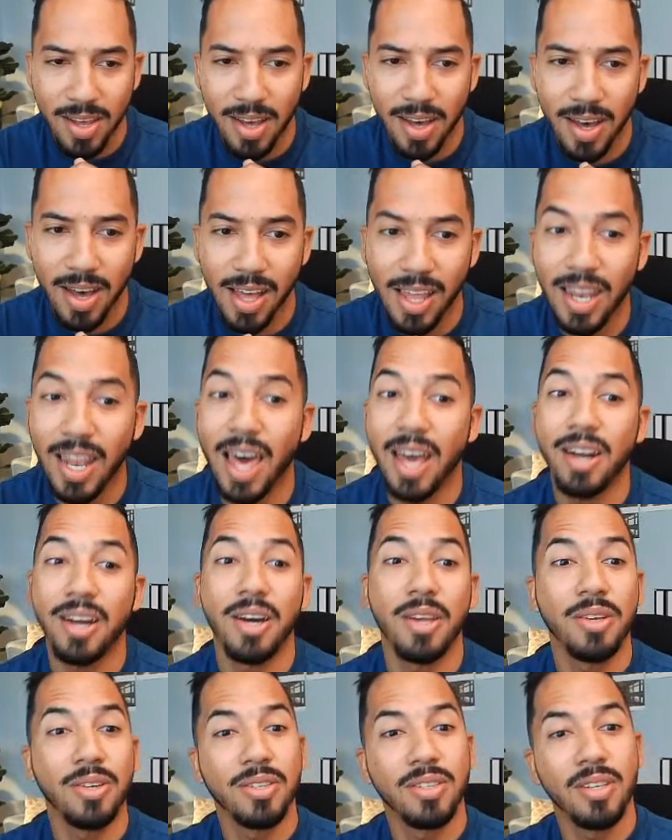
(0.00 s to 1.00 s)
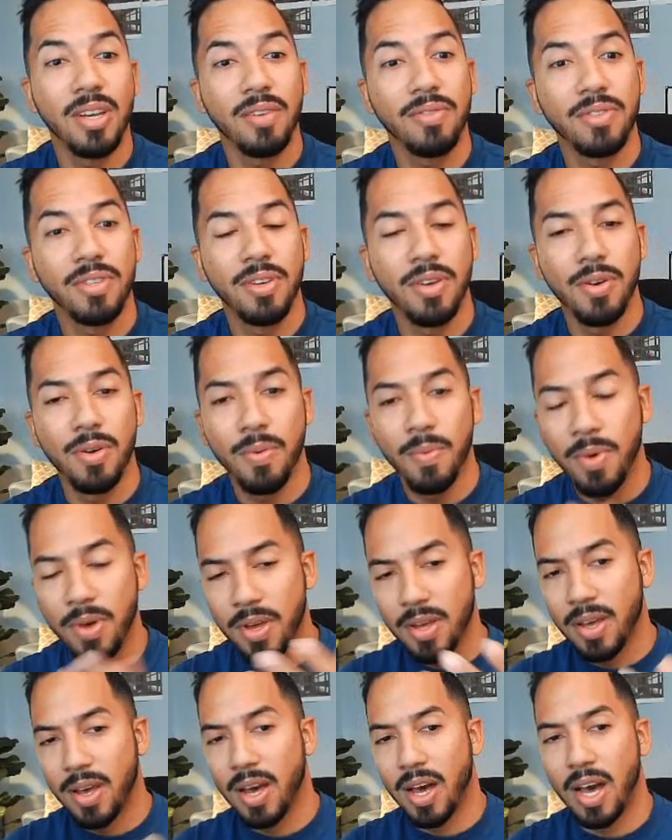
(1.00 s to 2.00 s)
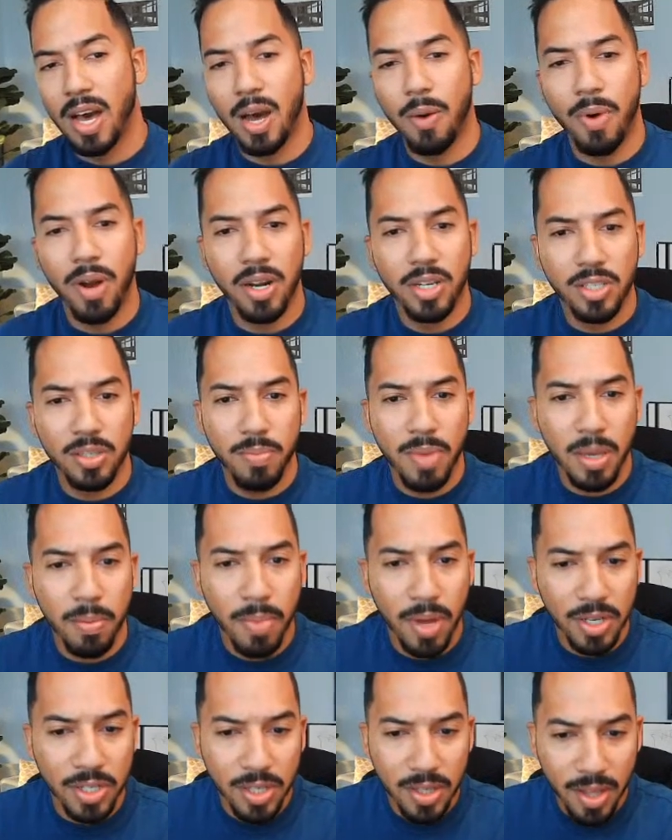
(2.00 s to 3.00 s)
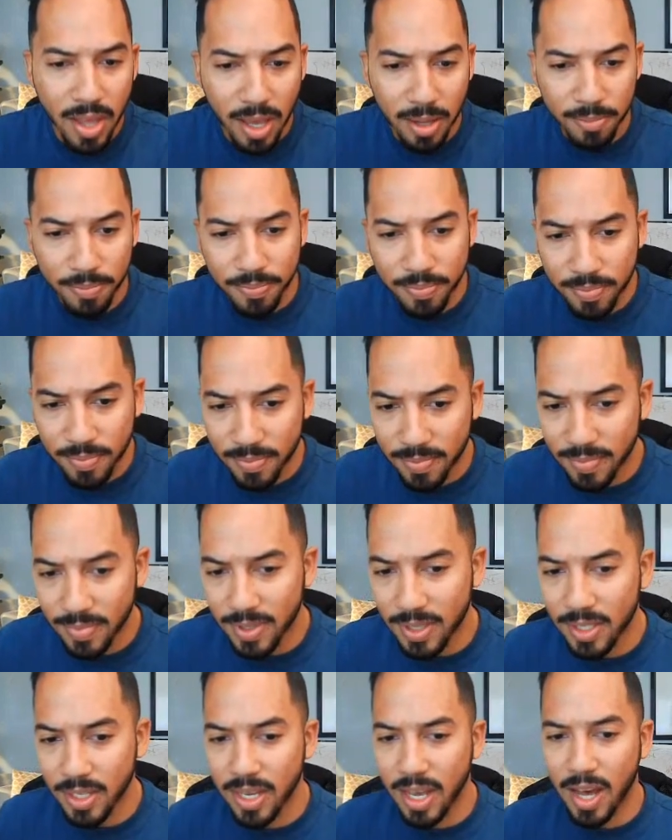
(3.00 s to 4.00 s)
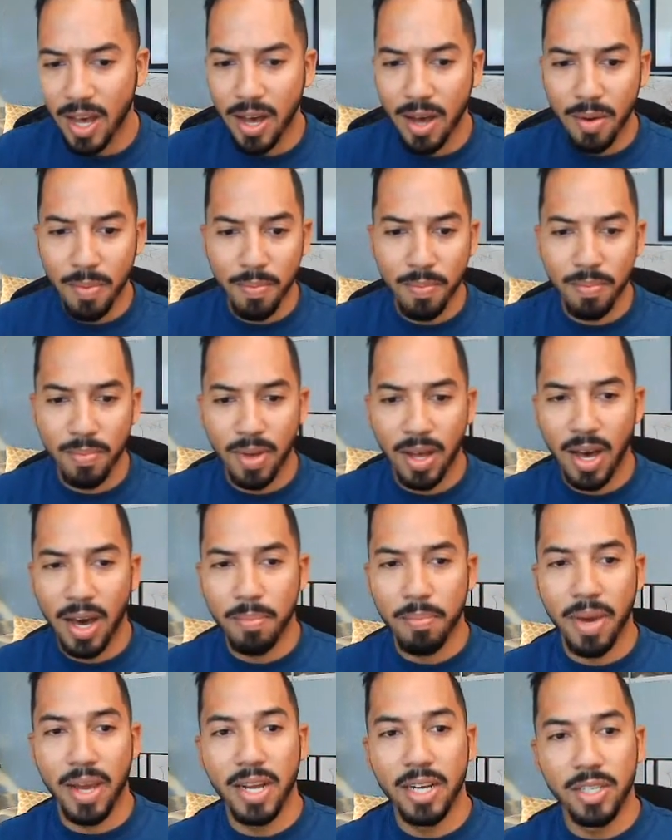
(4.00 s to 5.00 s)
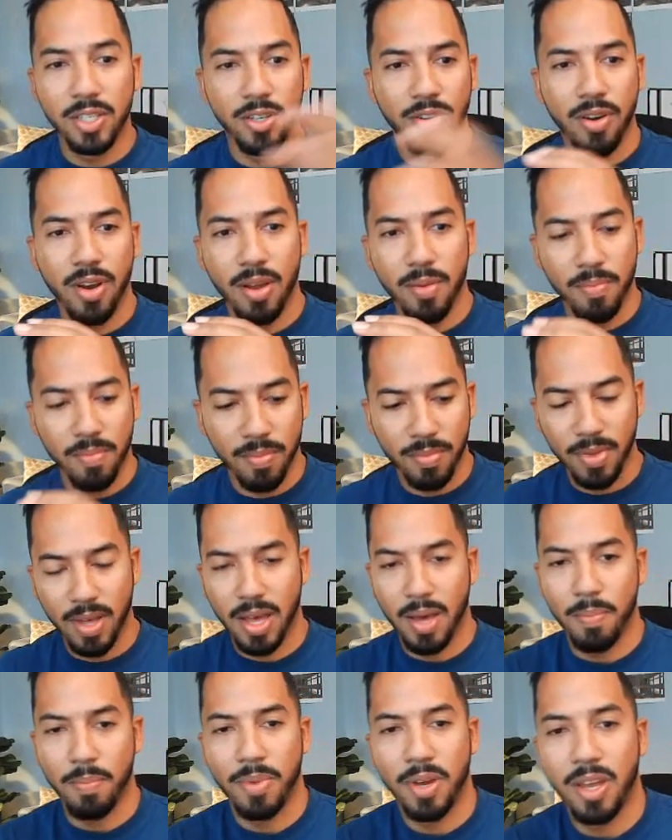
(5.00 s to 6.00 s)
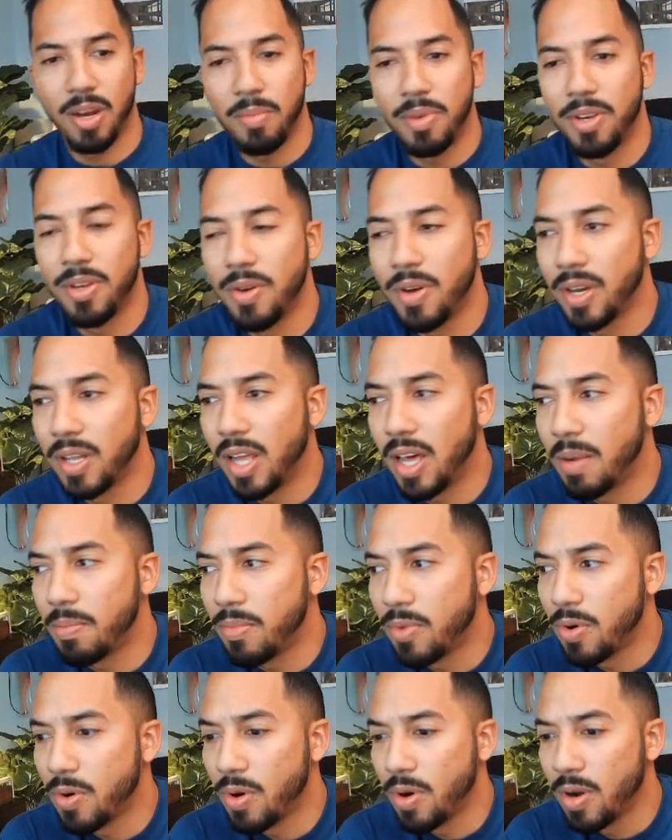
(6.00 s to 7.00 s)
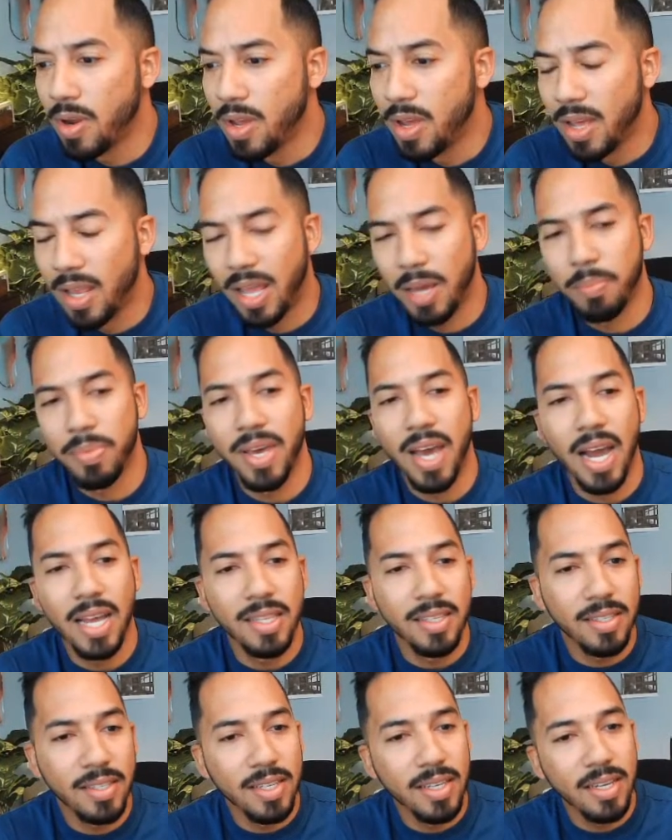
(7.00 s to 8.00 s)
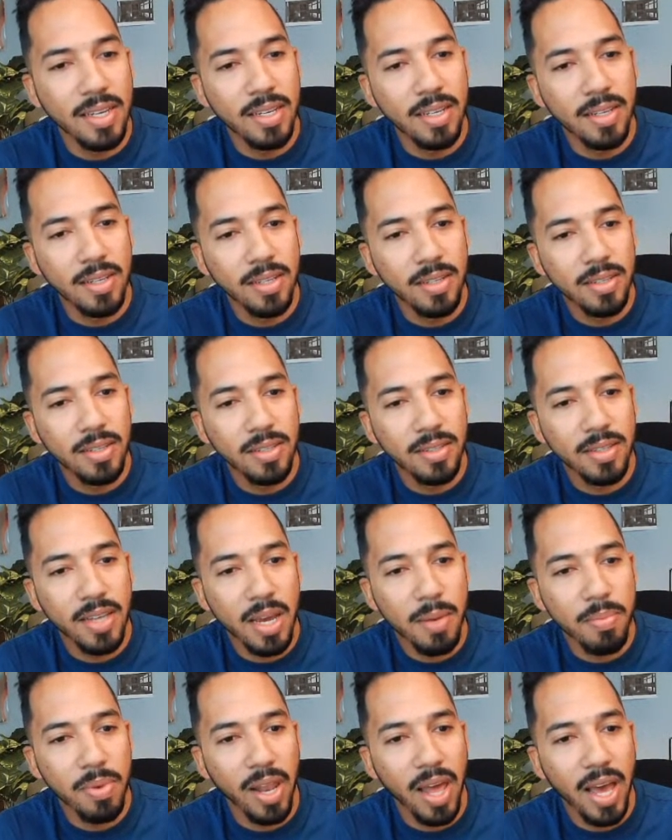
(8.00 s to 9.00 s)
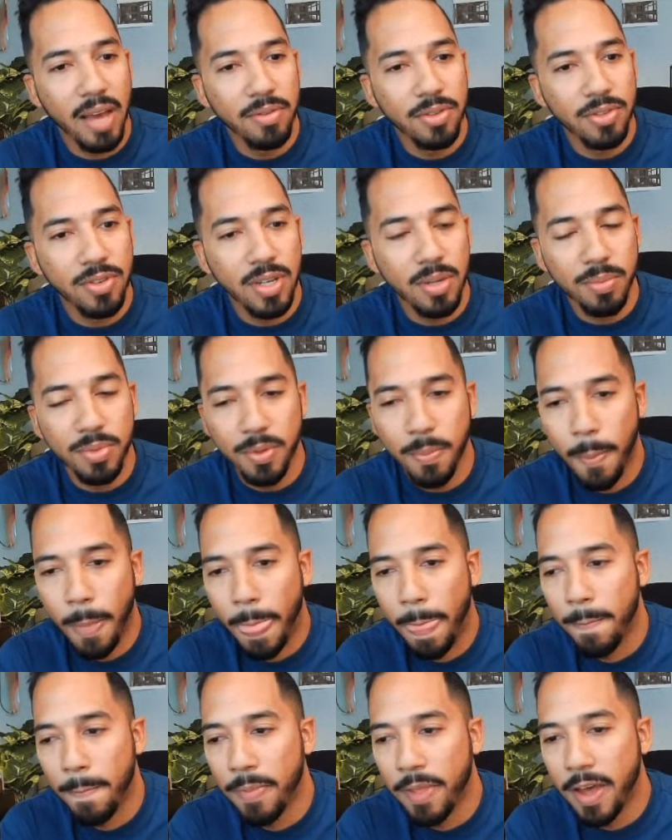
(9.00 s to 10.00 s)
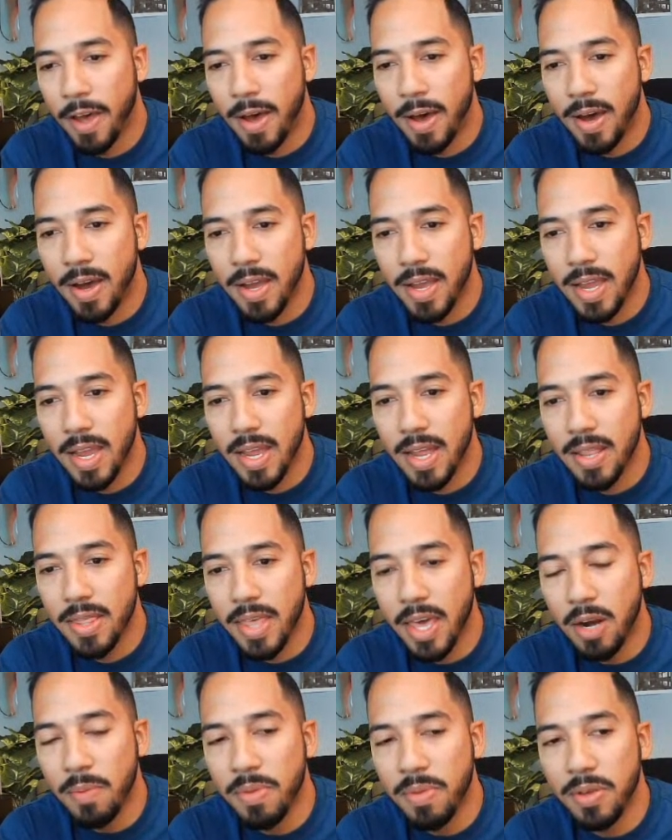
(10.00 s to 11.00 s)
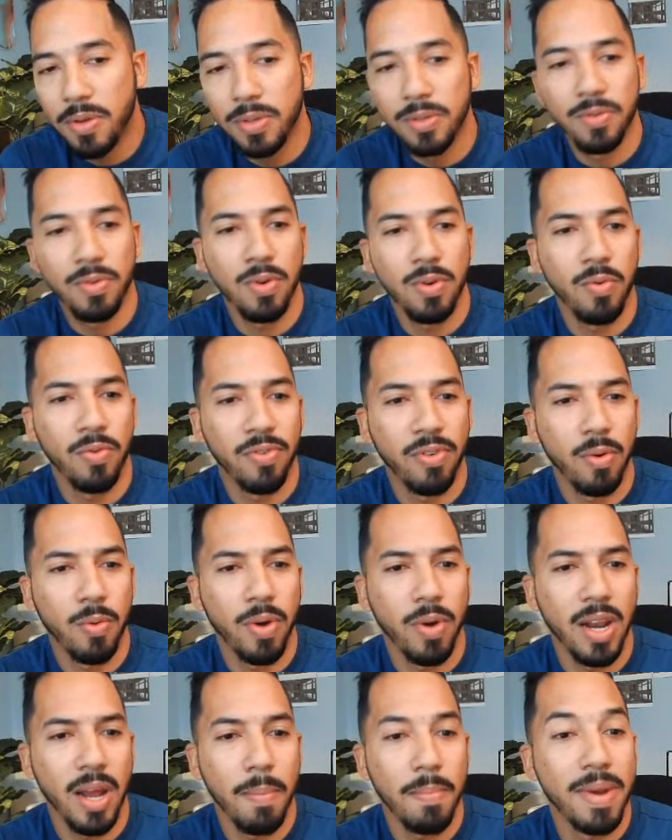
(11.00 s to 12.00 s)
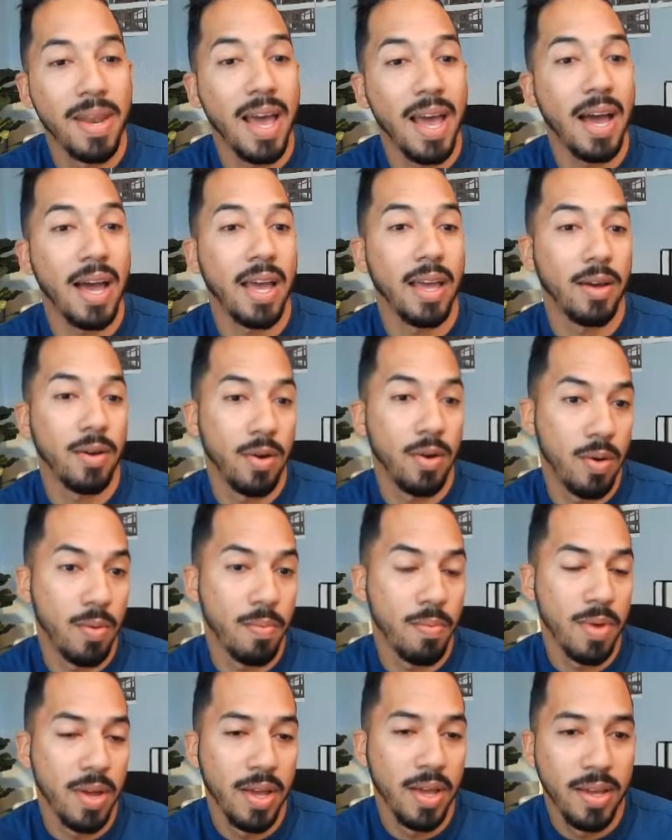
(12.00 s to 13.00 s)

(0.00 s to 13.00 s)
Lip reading: A lot of other stuff too. I want to just make mention that on my Instagram, I'm going to be doing a lot more like behind the scenes type live streams, and that'll be useful for when I'm not at home,